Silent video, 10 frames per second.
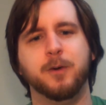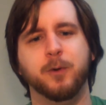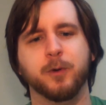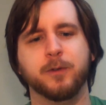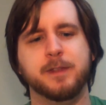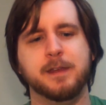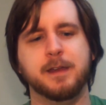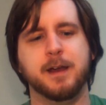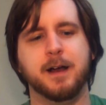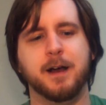or
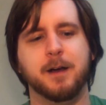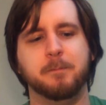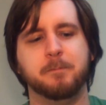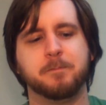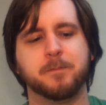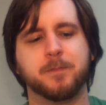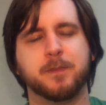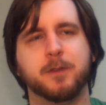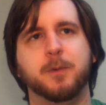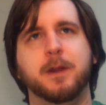the um,
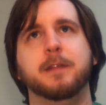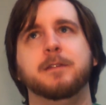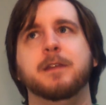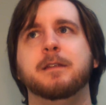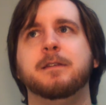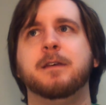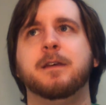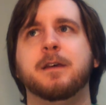what is it?